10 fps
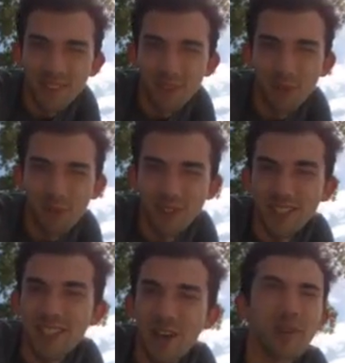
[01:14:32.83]
The real
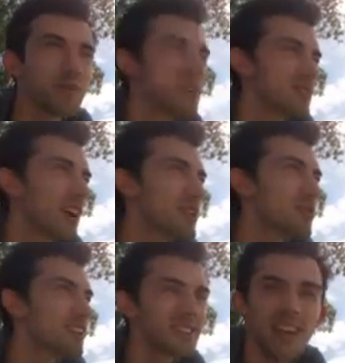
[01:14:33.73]
question is, how many pairs of
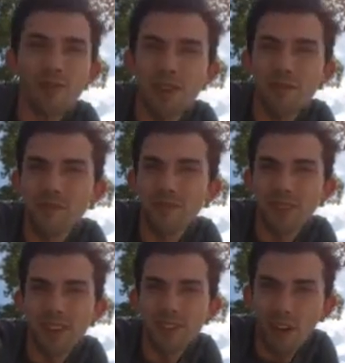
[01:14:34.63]
underwear does he have with him?
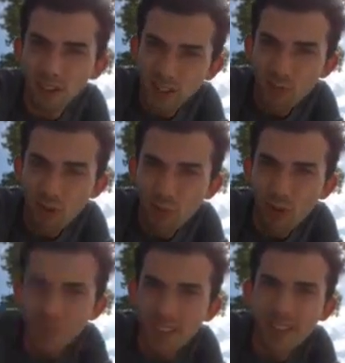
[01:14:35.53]
Socks are more
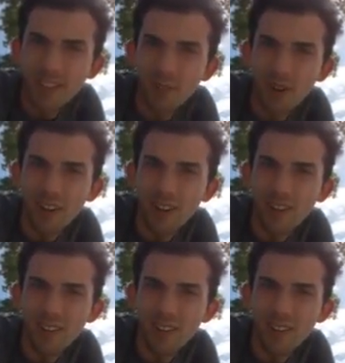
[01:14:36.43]
important than underwear.